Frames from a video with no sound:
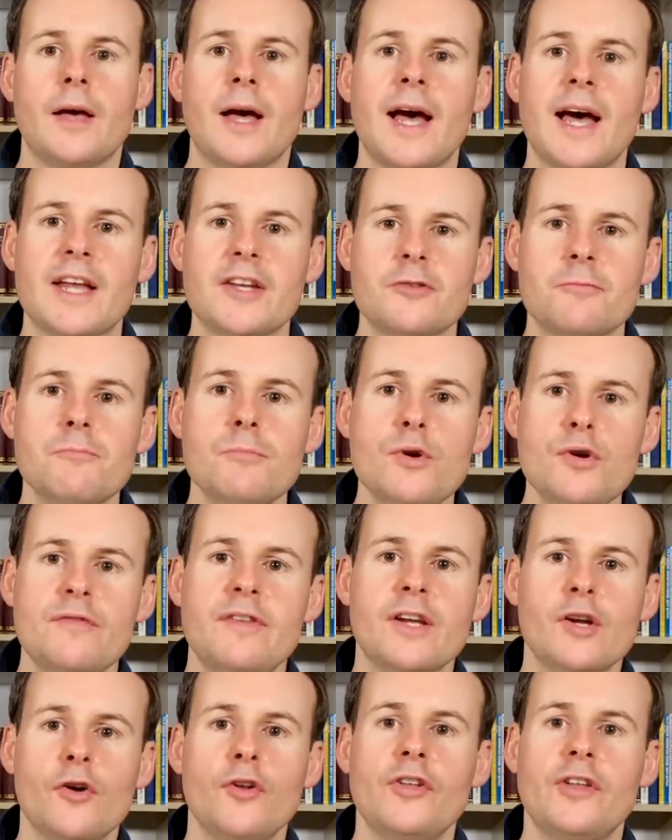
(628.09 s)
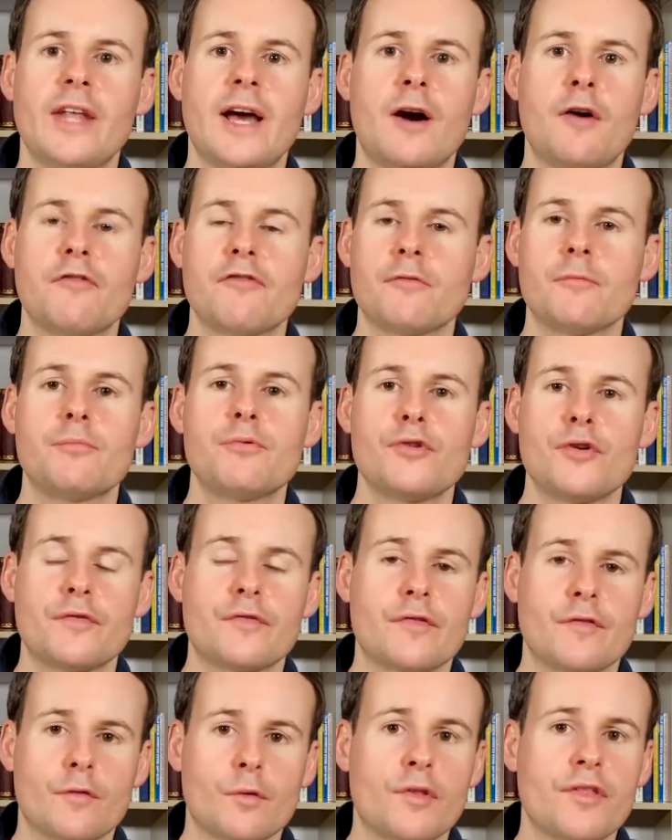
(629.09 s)
And moving on now from
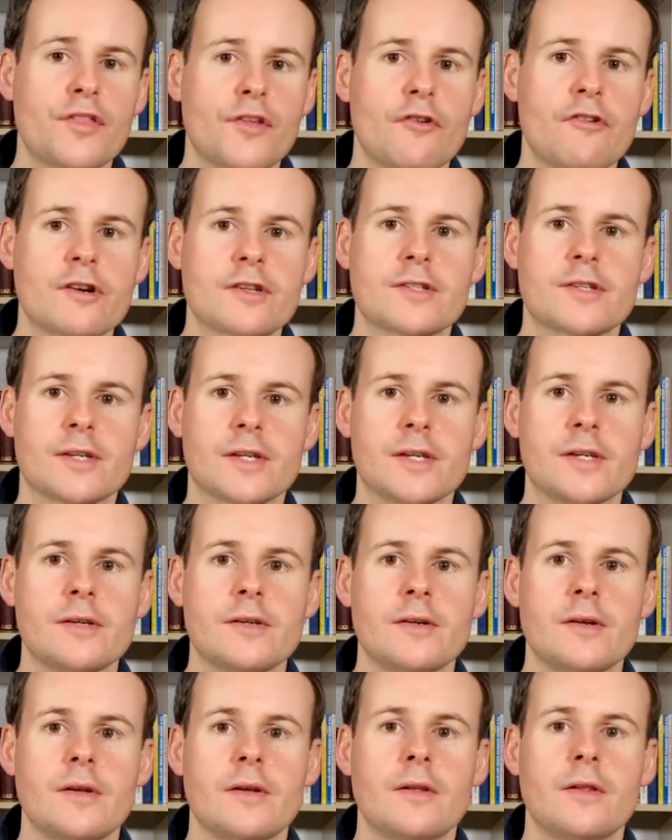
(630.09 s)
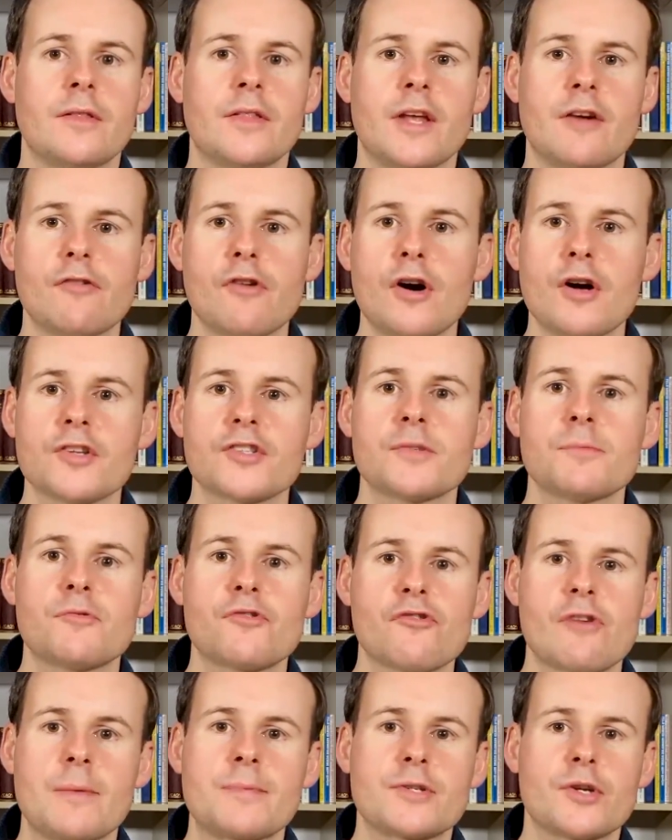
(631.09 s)
proof of authority, there are some
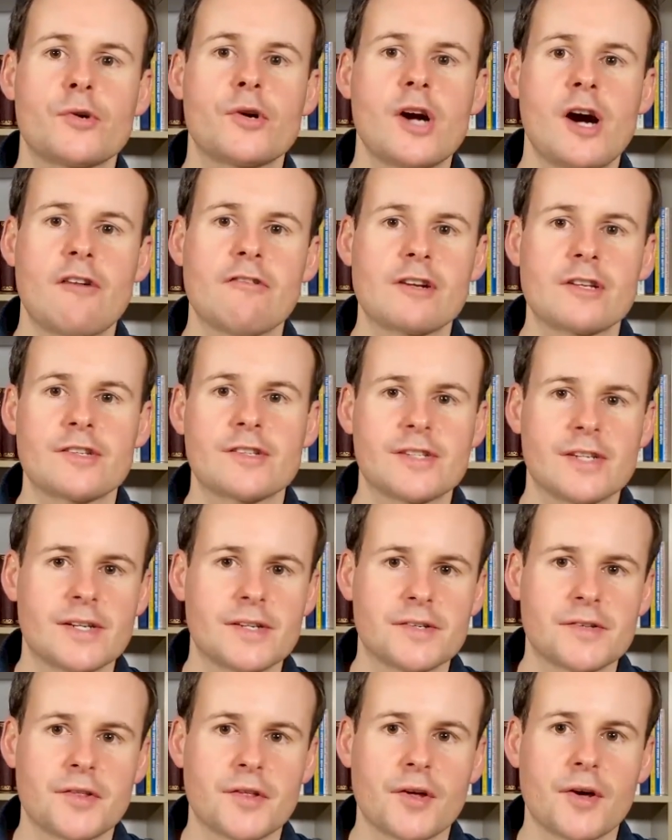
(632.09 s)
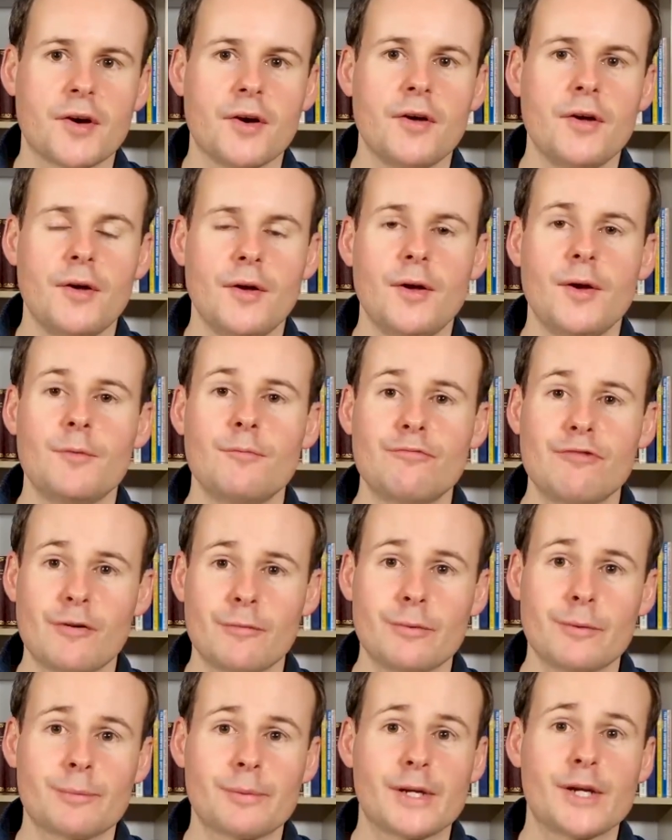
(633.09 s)
cryptocurrencies that,
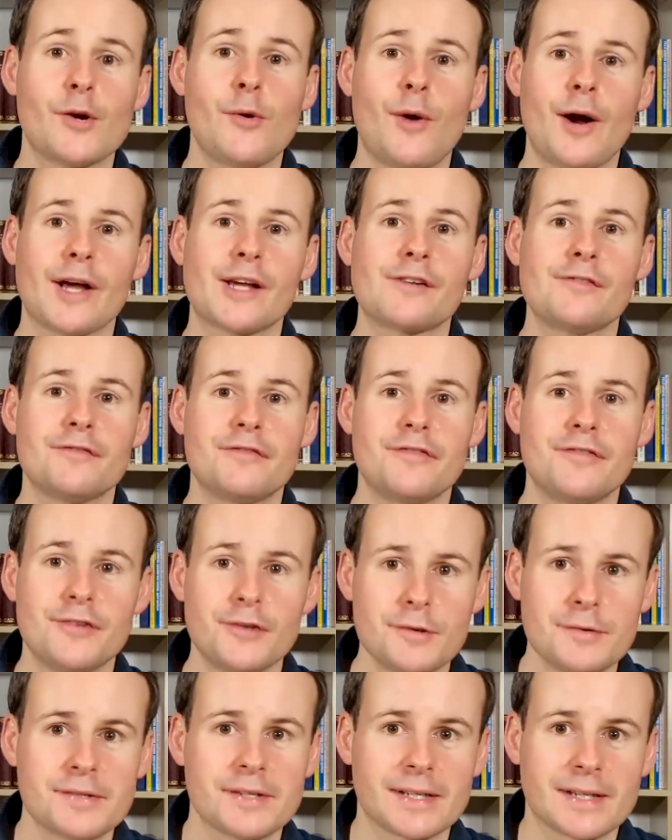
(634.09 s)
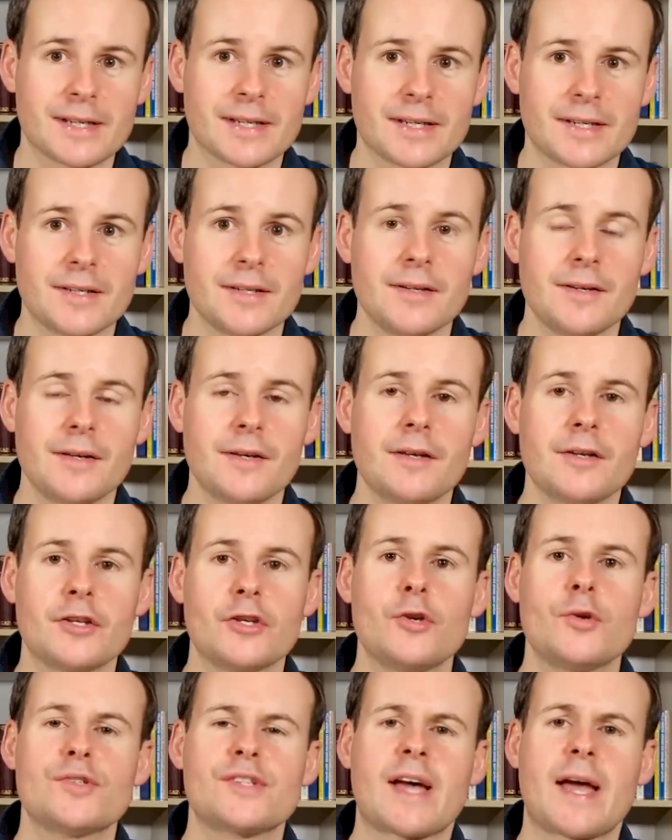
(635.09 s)
probably quite confusingly,
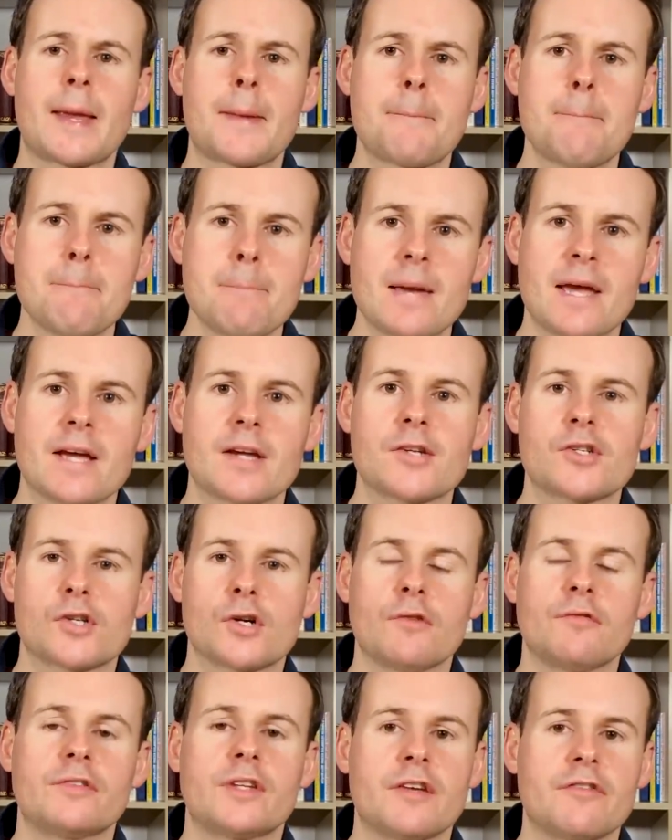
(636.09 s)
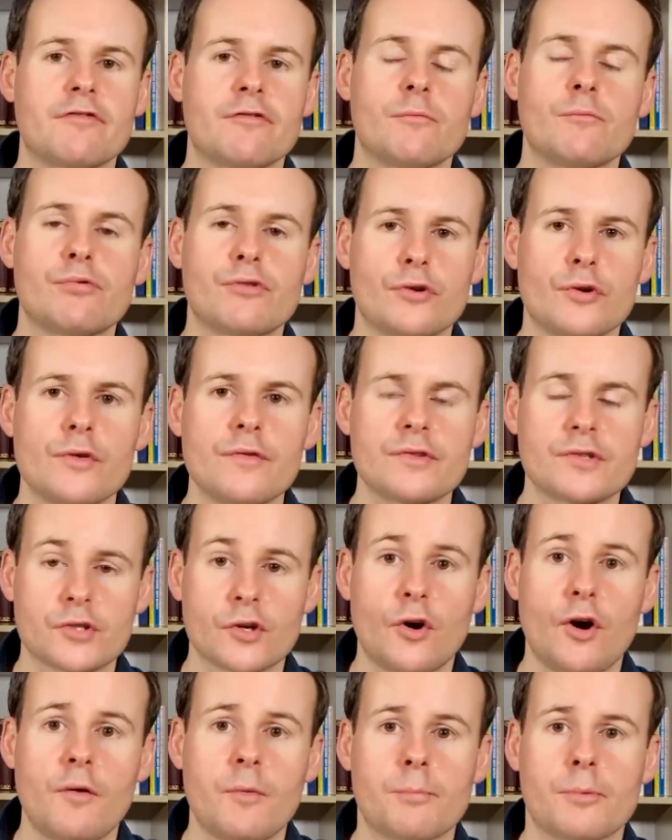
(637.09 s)
use a mix of different proofs to
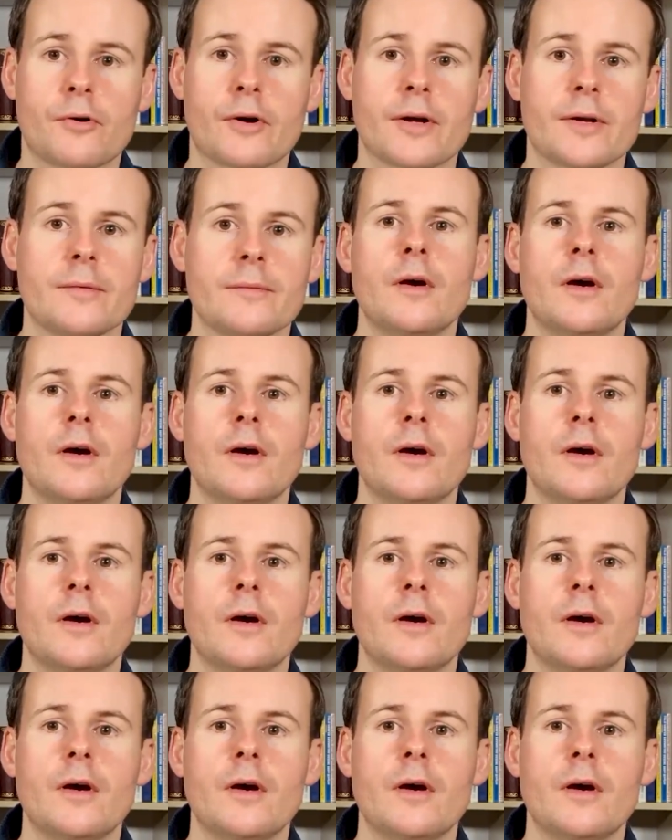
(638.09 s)
operate.